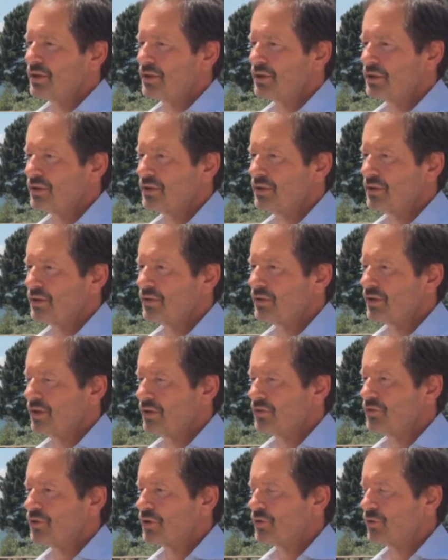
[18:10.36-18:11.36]
uh, and,
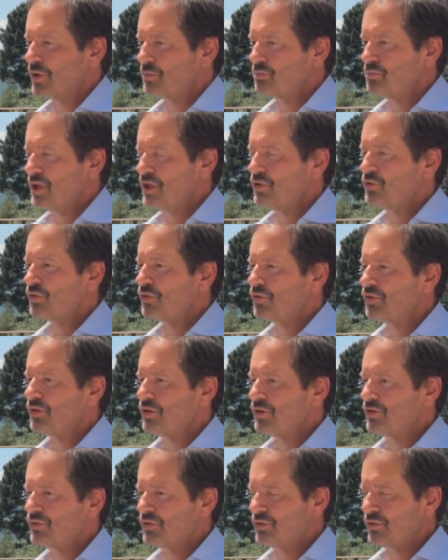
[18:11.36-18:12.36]
and, generate
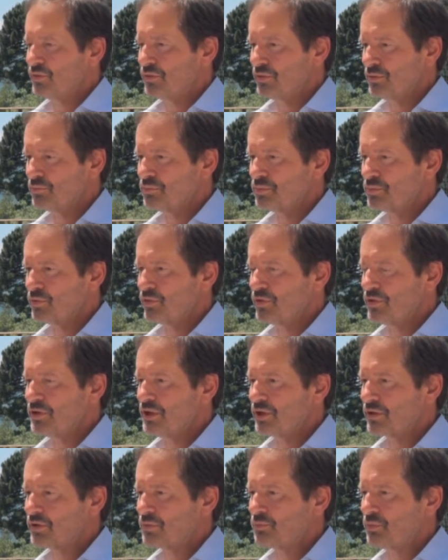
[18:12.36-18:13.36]
matrices that would
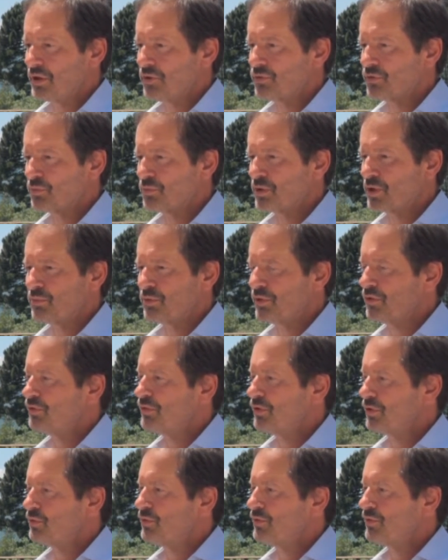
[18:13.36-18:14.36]
predict, based on primary
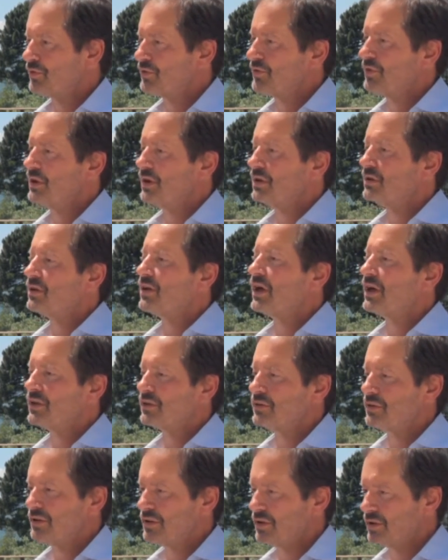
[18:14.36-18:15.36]
sequence, a
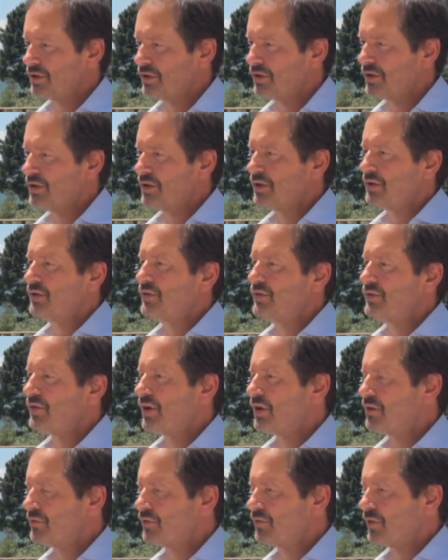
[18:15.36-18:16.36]
likely
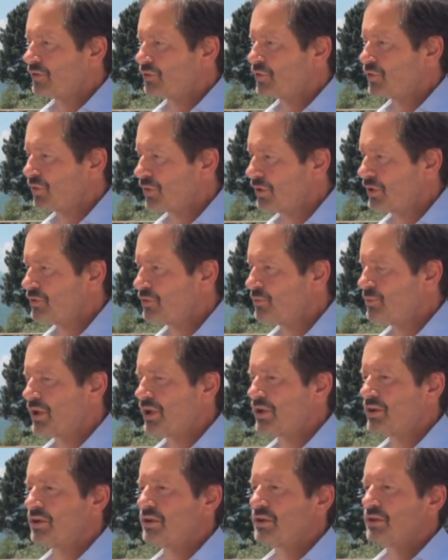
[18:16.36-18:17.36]
site of phosphorylation
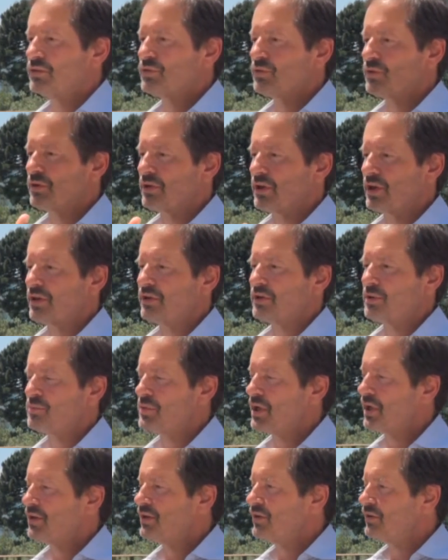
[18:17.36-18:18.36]
biokinase or a likely
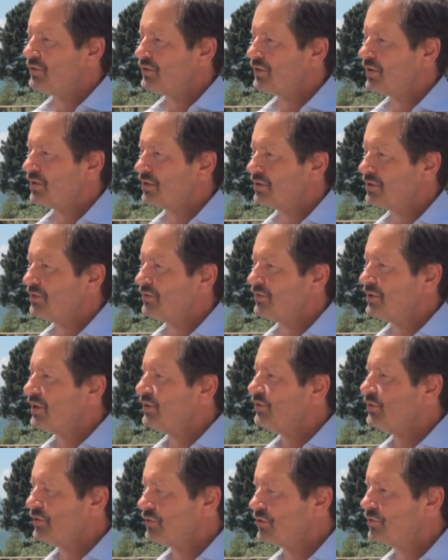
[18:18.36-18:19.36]
binding site of
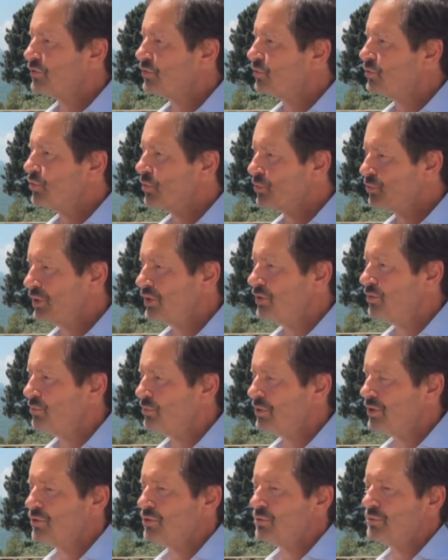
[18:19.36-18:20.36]
an SH2 or PTB
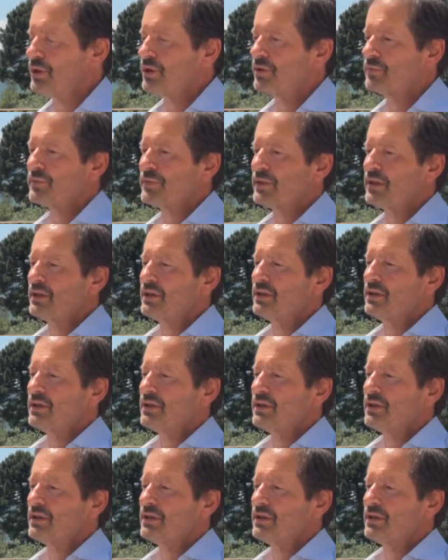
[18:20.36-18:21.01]
mm-hmm. domain,